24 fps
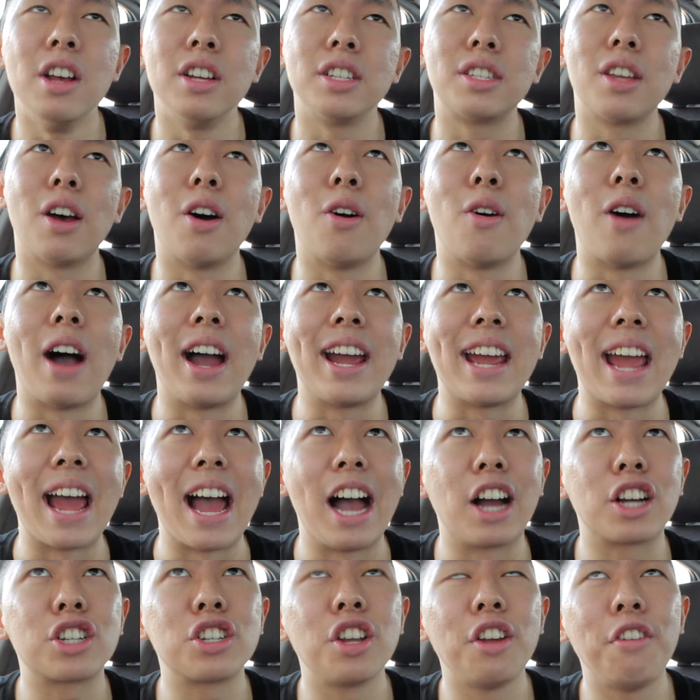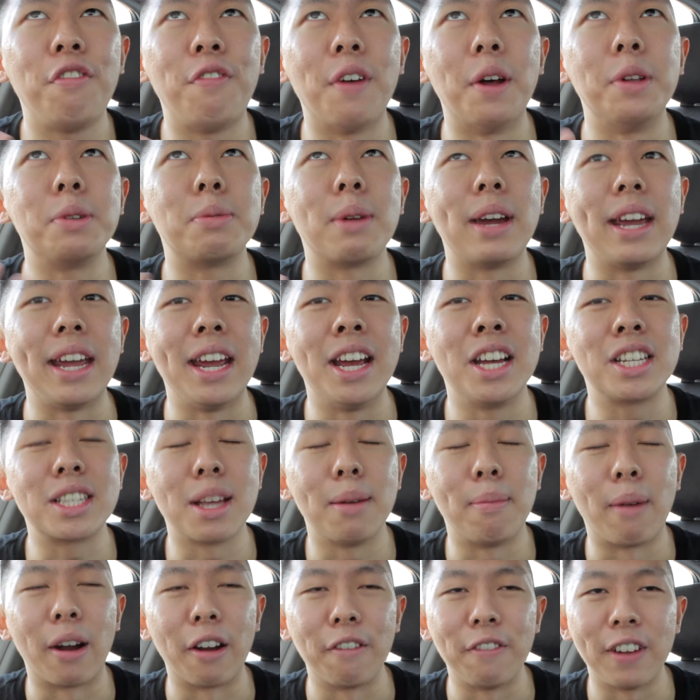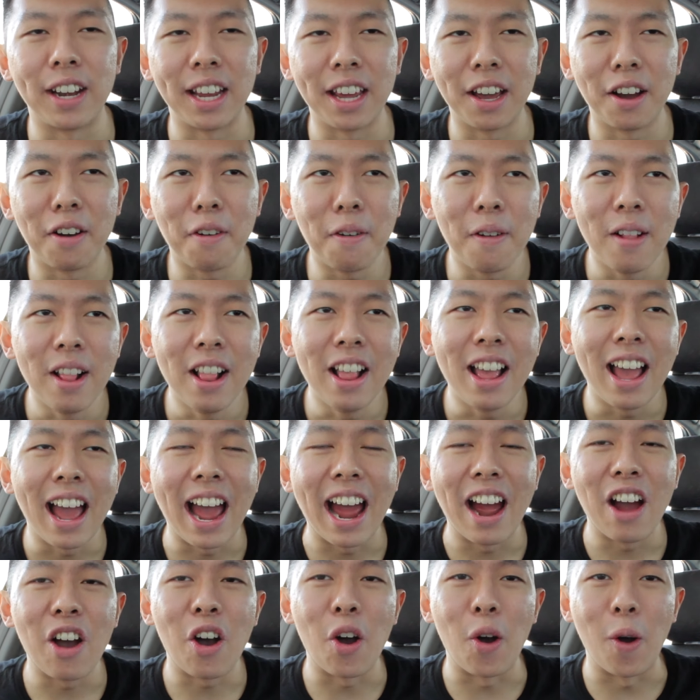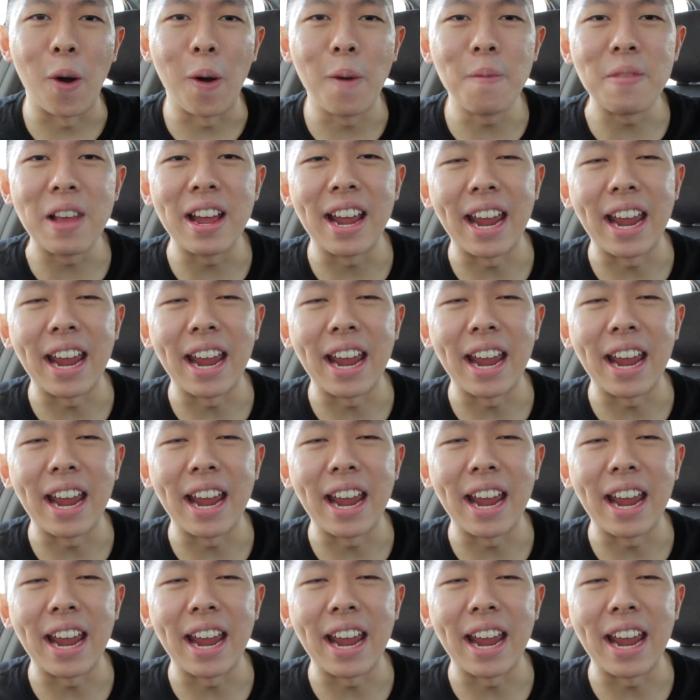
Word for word: So I actually filmed my ASMR video at home.